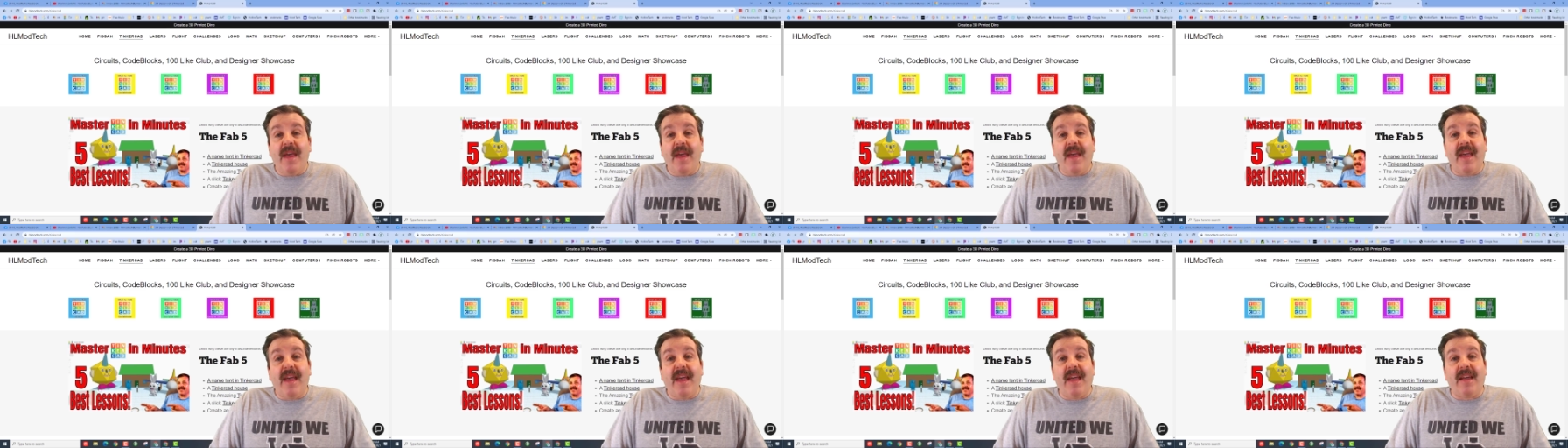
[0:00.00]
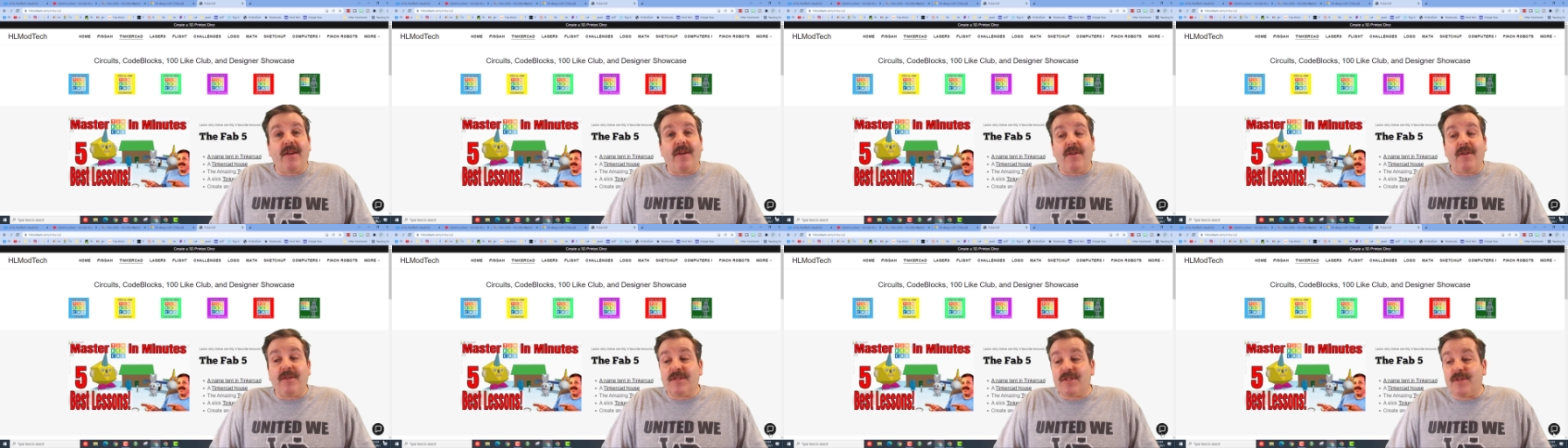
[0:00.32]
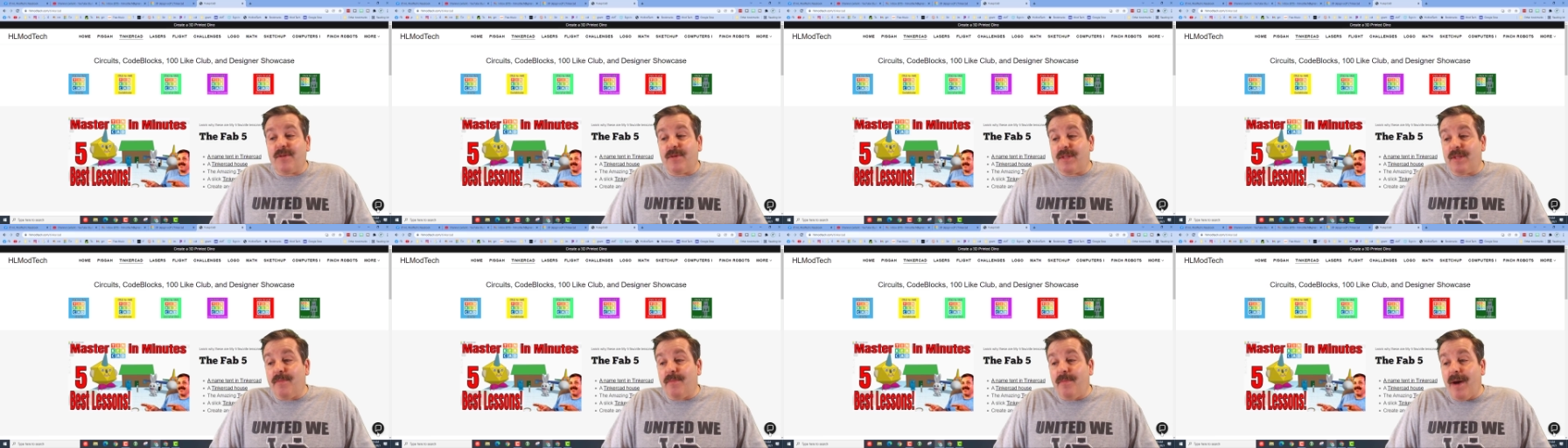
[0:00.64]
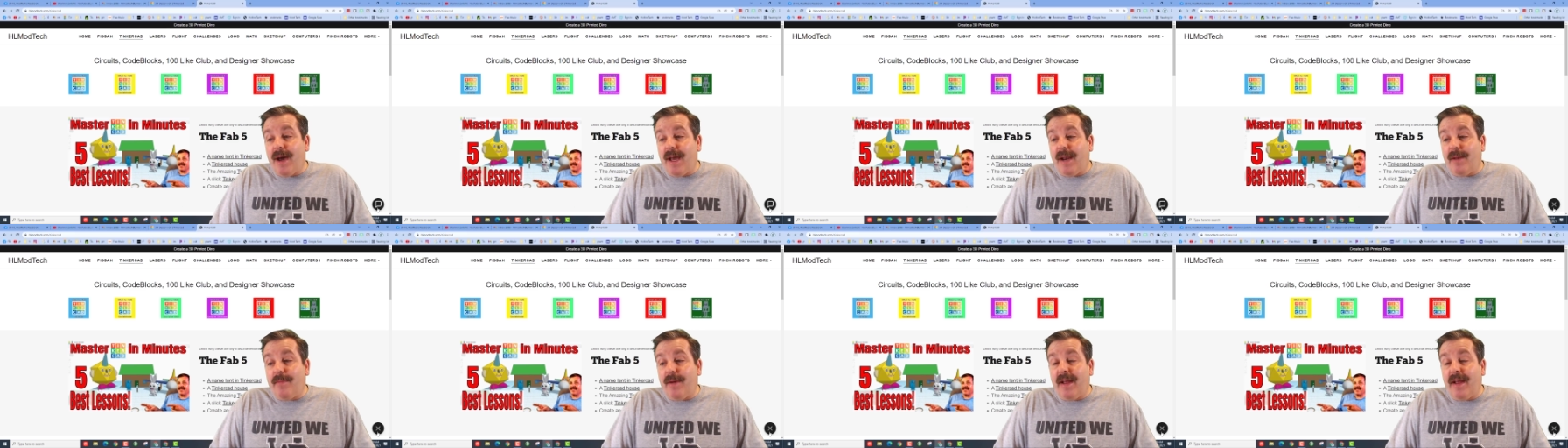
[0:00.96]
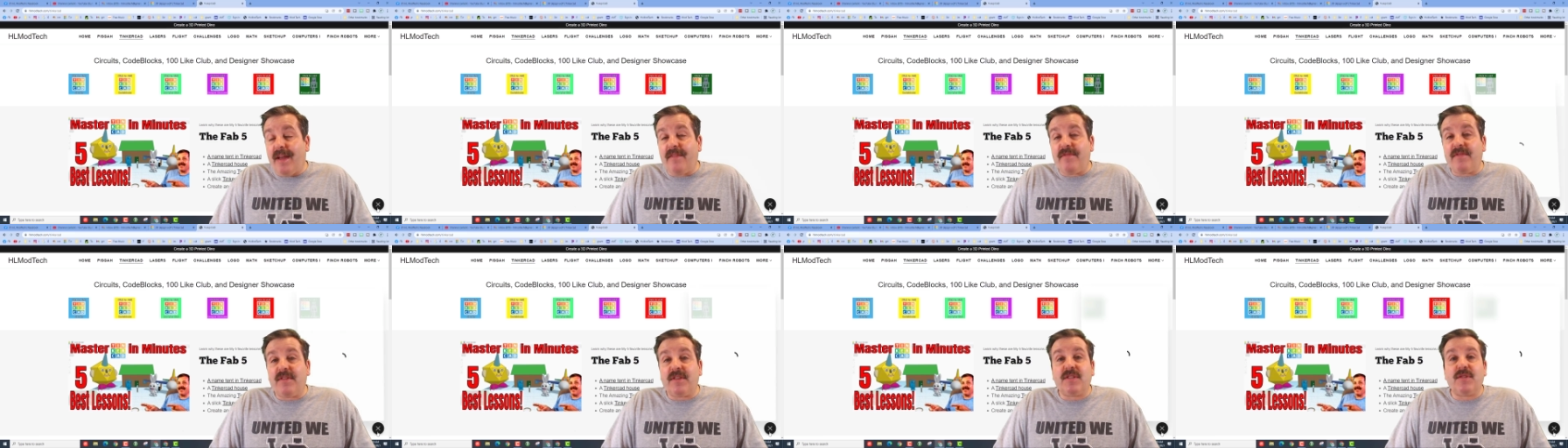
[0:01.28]
And also at the bottom, I
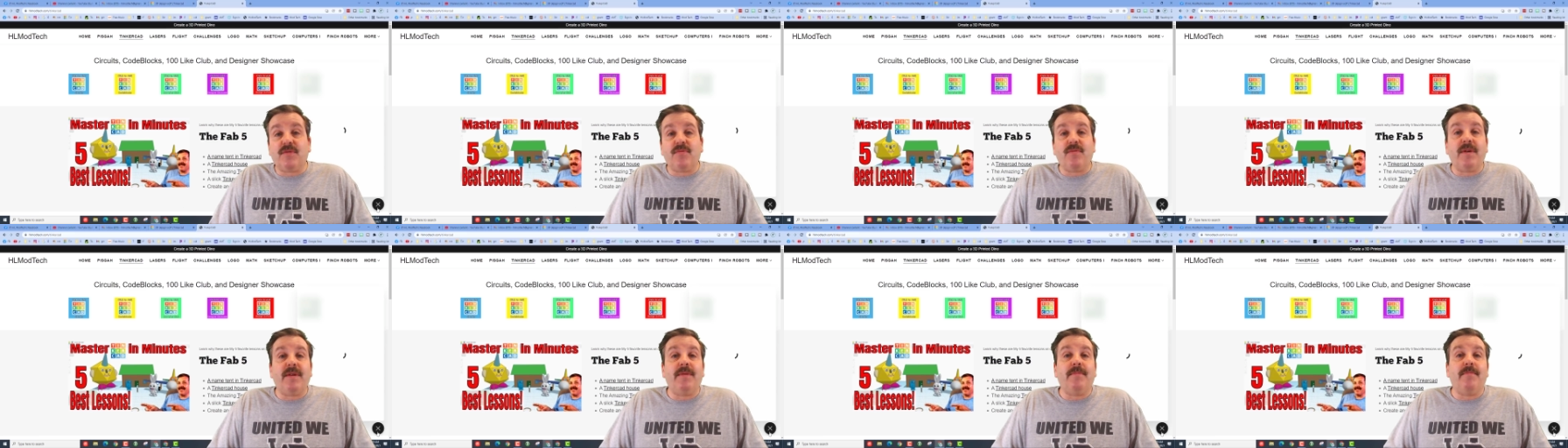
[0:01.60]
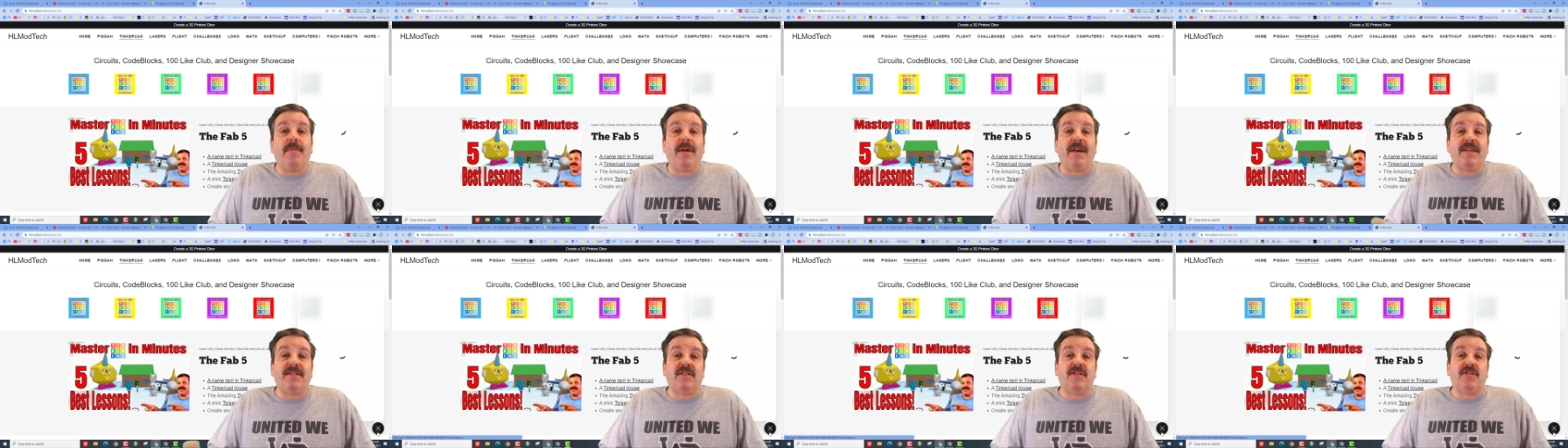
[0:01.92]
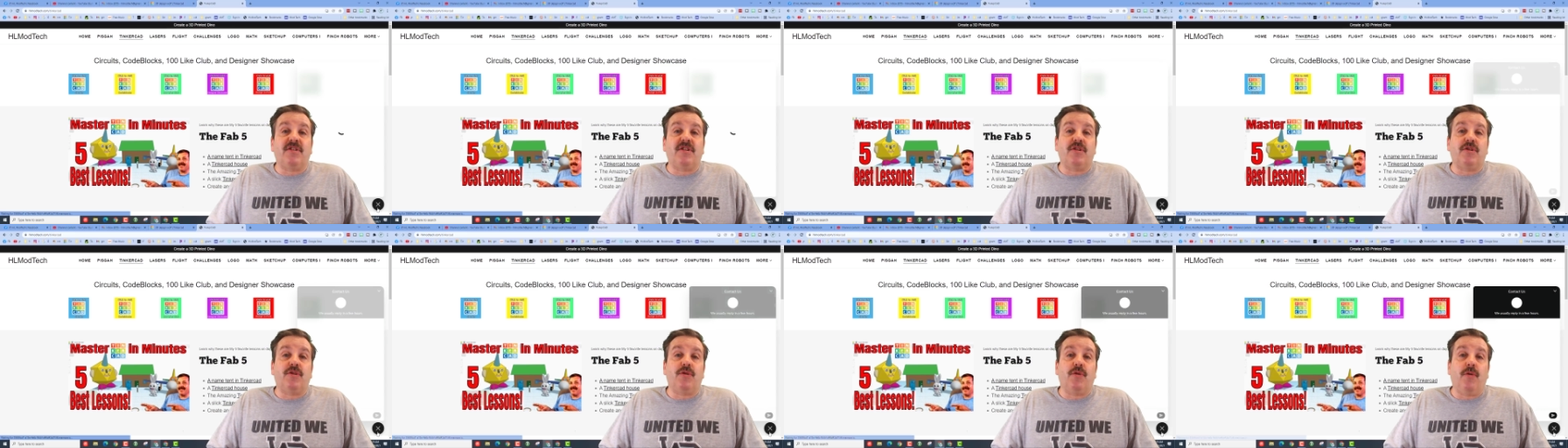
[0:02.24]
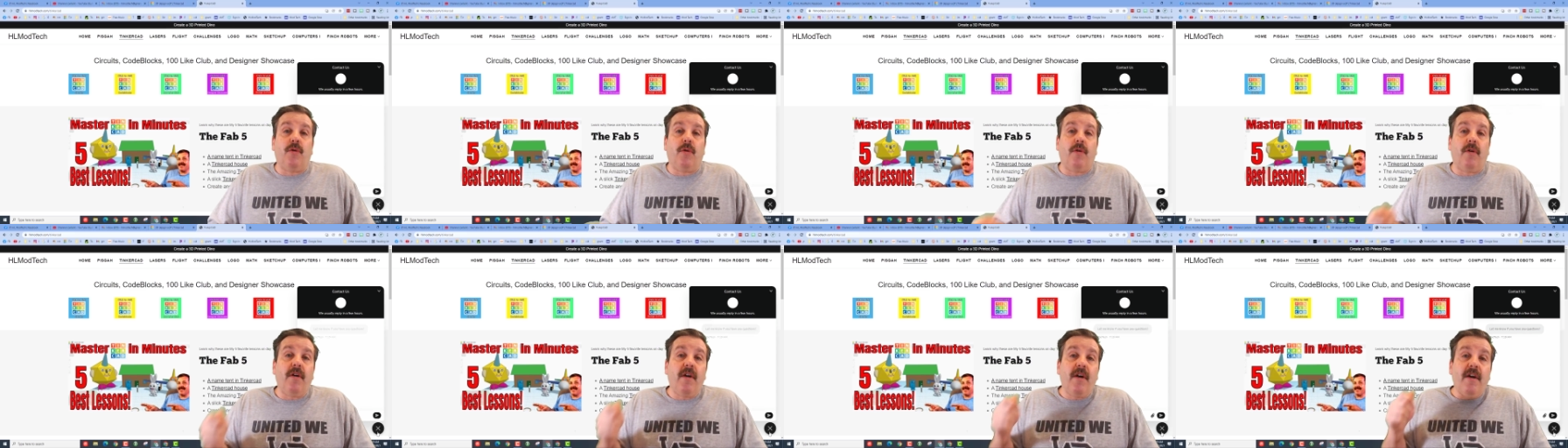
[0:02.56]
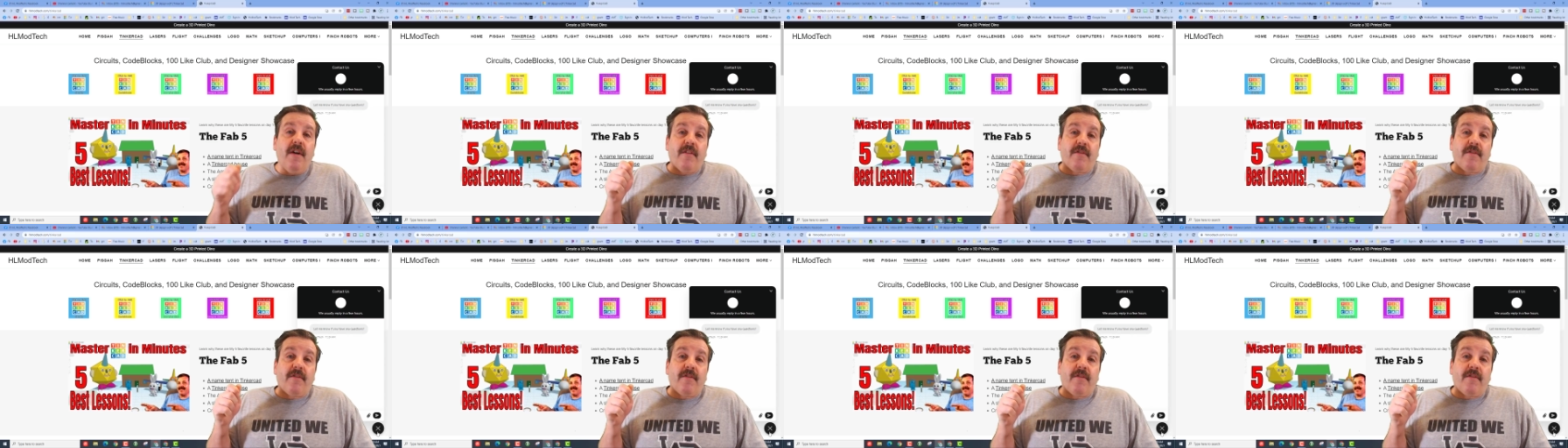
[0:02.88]
have the sweet messaging tool.